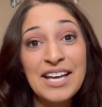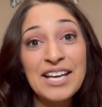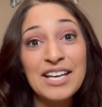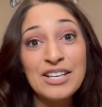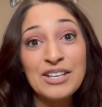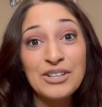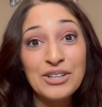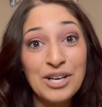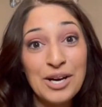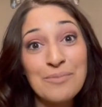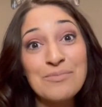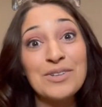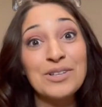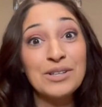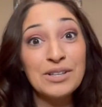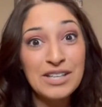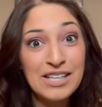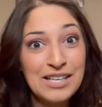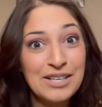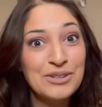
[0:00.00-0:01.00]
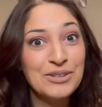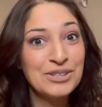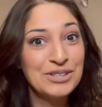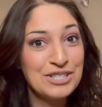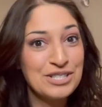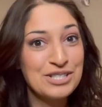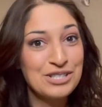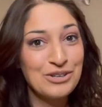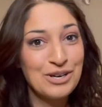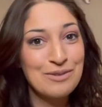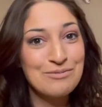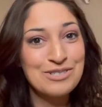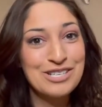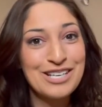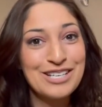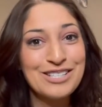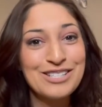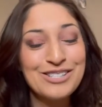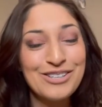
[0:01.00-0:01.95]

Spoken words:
you look up the legal description.